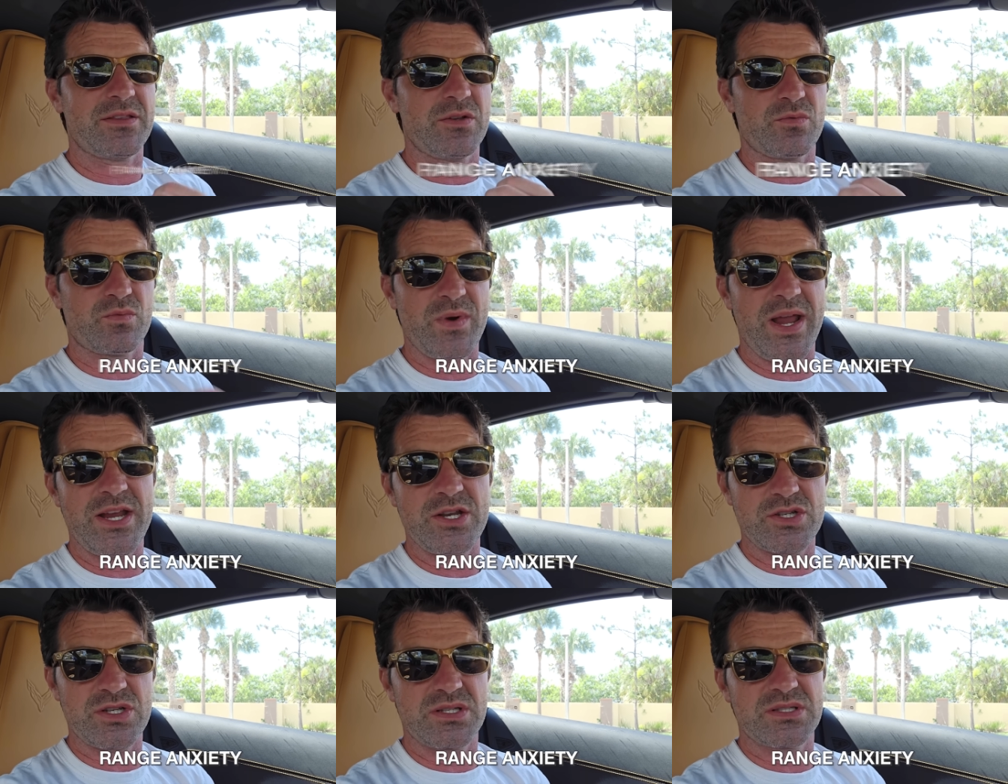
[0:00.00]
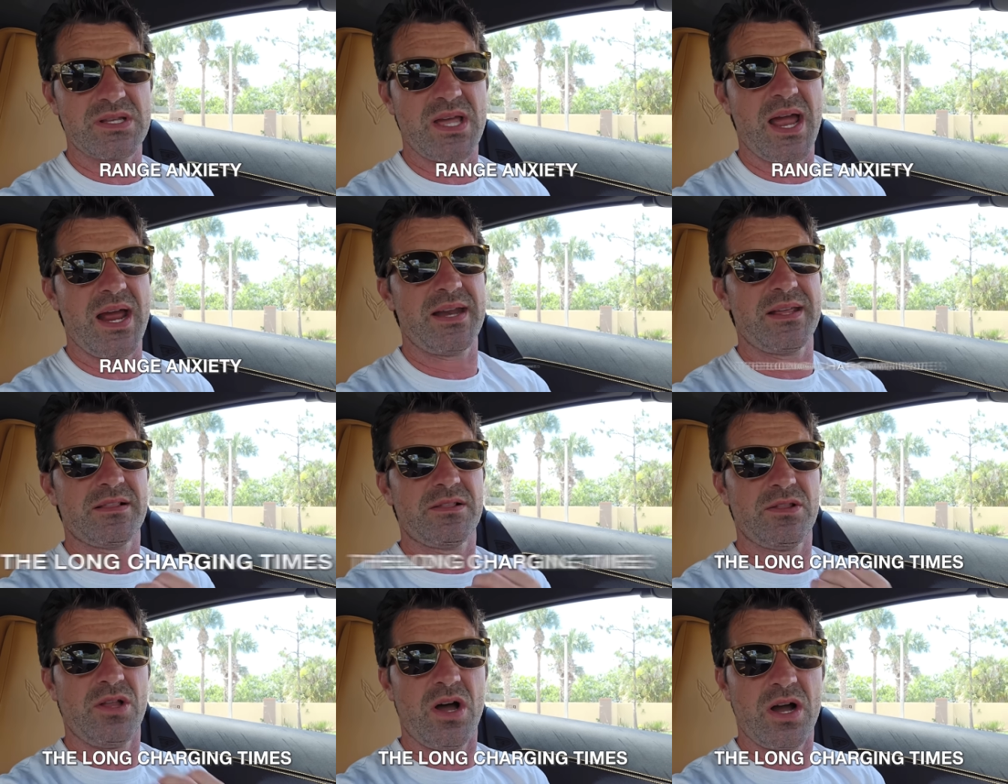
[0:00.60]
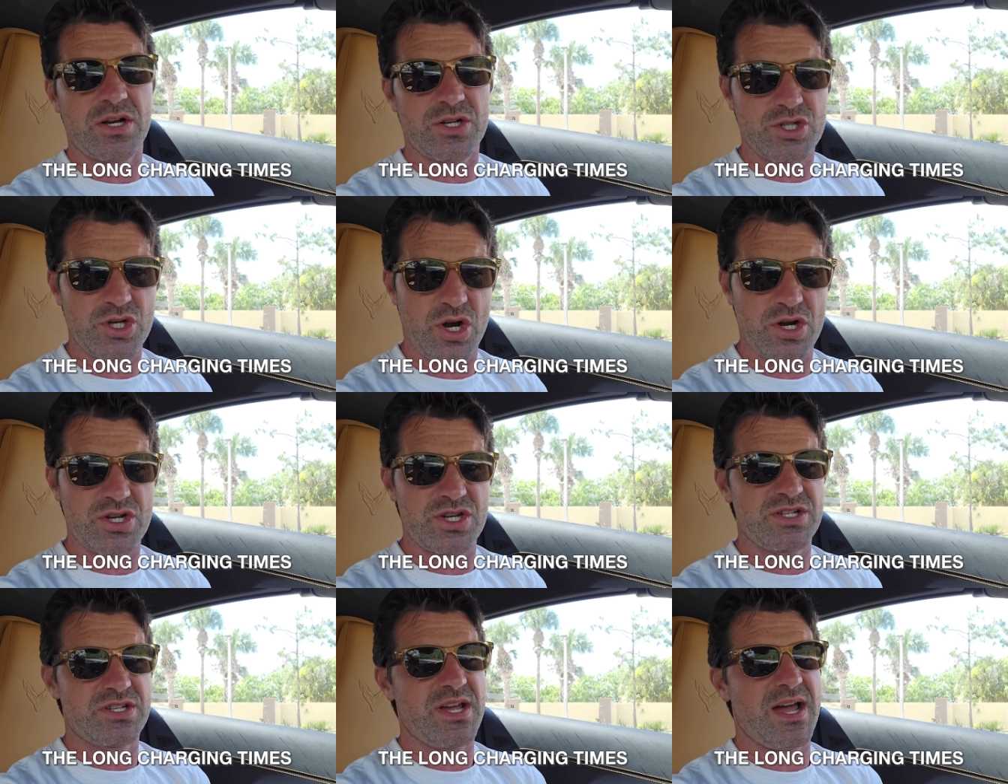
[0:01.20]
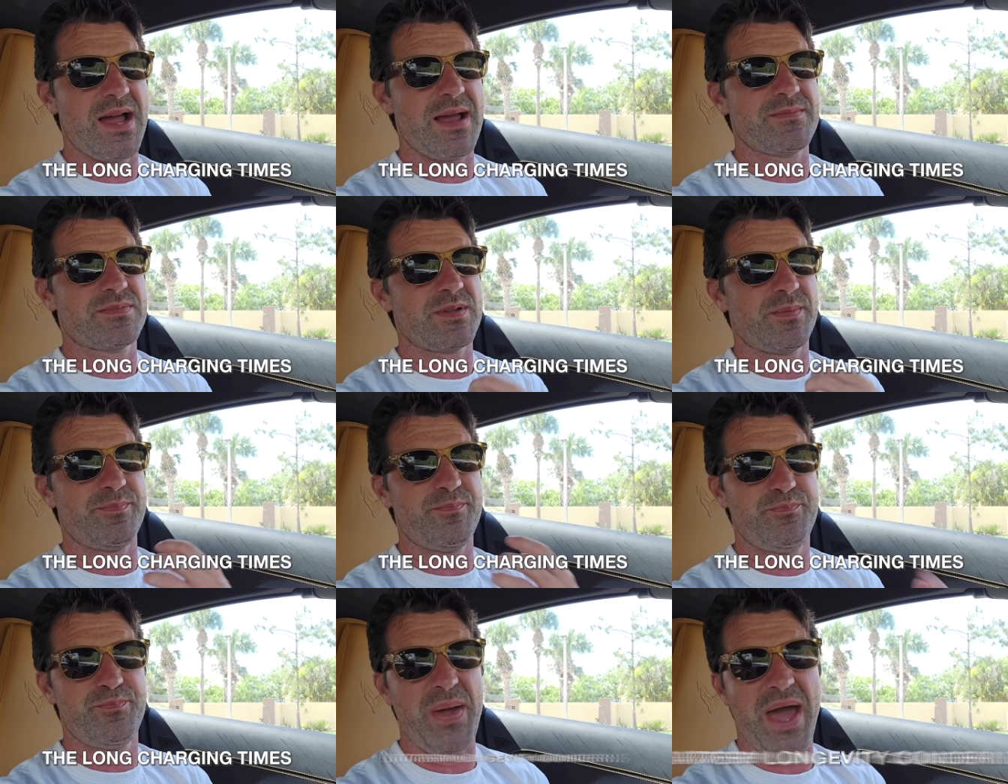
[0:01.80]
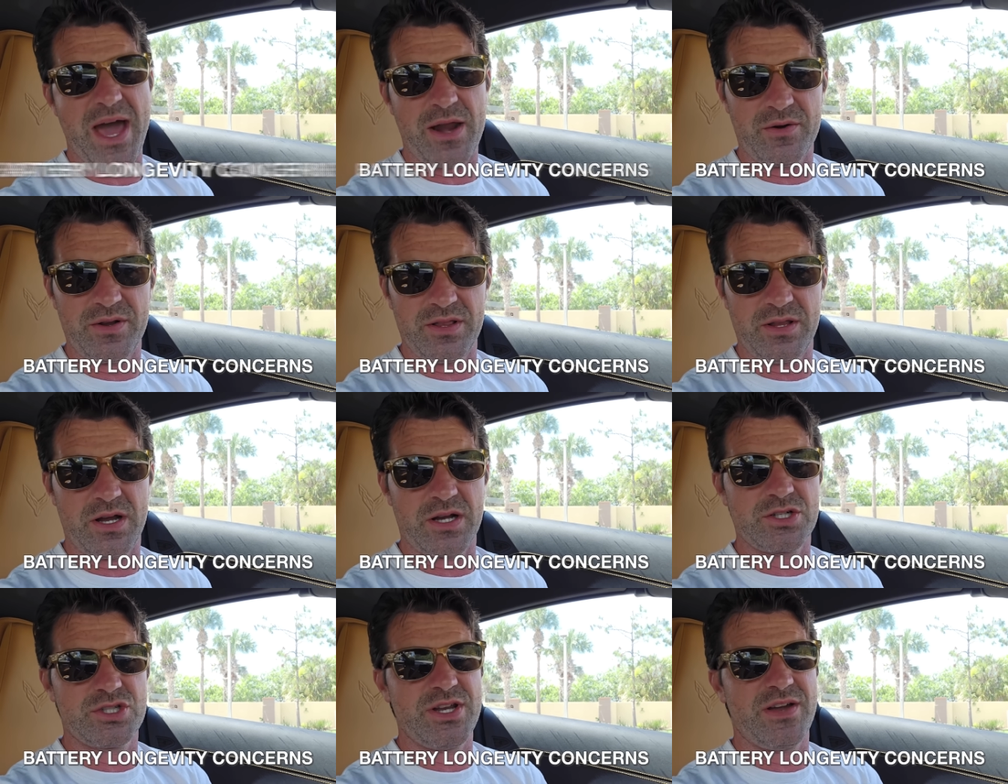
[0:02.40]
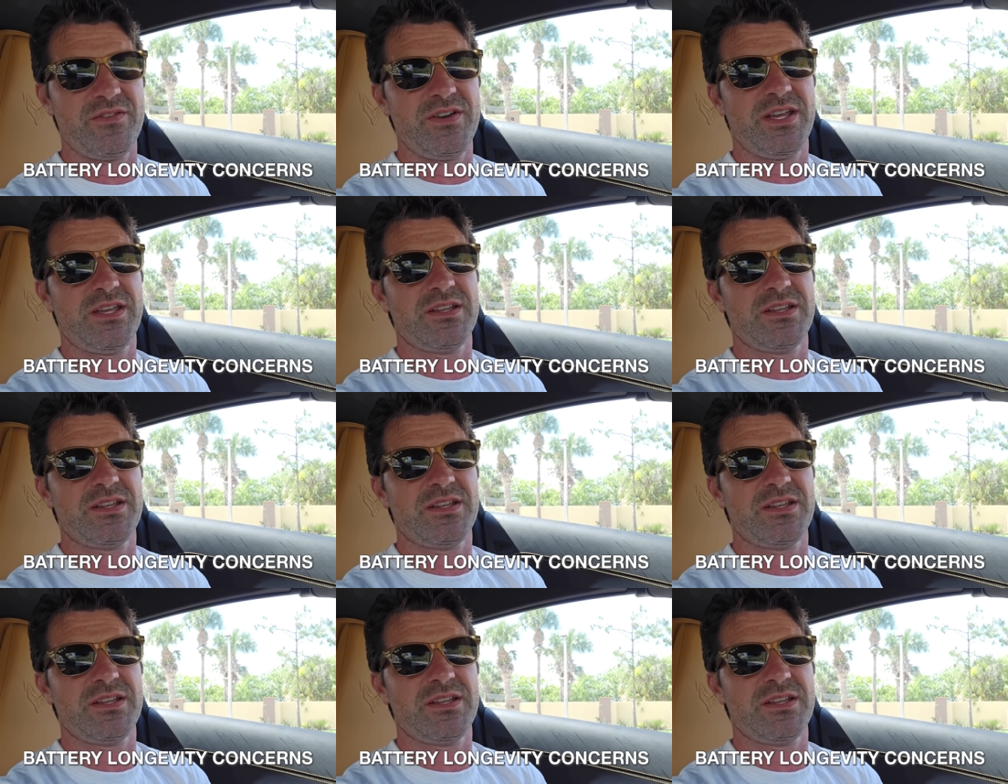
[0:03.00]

the range anxiety, the long charging times, the battery longevity